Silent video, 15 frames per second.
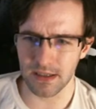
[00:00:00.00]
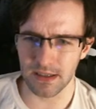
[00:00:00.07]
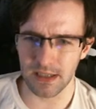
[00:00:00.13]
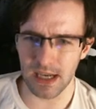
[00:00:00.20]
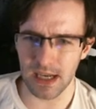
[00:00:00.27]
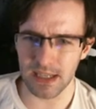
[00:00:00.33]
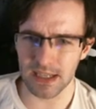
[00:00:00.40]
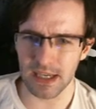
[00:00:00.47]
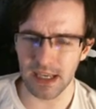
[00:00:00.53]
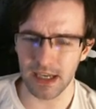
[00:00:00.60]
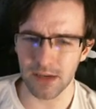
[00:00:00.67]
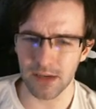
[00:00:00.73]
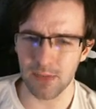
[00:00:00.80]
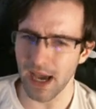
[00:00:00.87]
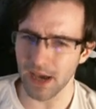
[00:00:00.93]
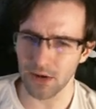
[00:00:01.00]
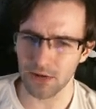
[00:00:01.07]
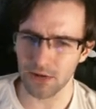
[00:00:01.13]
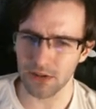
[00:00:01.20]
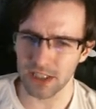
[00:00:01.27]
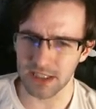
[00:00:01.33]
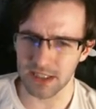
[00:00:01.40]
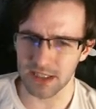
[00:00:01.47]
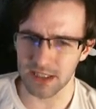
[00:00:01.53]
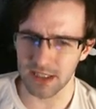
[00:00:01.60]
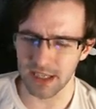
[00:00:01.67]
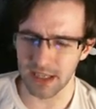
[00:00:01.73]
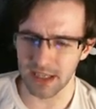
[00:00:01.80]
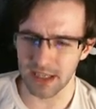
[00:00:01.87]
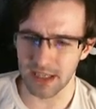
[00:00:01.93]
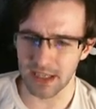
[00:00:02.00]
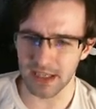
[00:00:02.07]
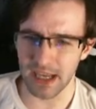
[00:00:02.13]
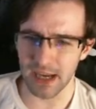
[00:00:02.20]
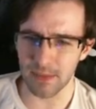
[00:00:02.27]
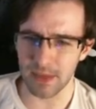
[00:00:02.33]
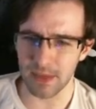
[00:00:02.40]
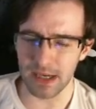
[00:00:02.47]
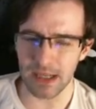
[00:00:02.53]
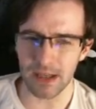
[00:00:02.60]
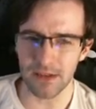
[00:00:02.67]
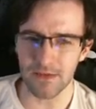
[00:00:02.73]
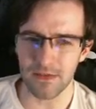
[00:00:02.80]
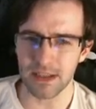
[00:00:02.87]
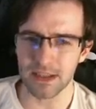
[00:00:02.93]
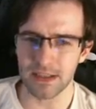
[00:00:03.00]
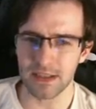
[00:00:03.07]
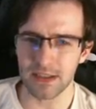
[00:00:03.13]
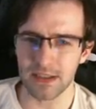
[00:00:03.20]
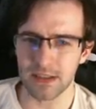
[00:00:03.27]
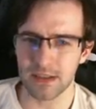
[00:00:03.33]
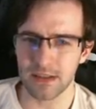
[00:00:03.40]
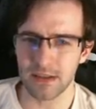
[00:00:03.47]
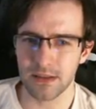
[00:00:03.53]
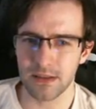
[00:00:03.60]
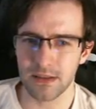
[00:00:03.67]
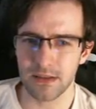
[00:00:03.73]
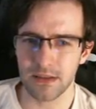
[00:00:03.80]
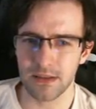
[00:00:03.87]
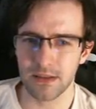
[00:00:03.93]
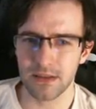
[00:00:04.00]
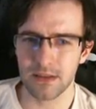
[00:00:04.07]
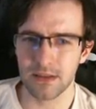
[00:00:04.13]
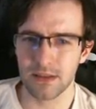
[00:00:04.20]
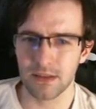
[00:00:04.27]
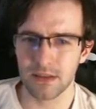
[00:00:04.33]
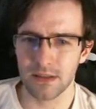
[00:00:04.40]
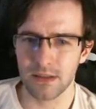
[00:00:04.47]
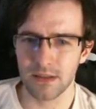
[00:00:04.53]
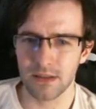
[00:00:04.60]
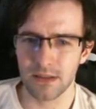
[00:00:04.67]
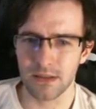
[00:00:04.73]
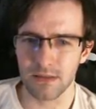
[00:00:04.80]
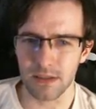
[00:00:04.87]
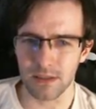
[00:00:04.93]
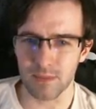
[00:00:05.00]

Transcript: designated patterns? Can can can they be in the vents? I mean, it's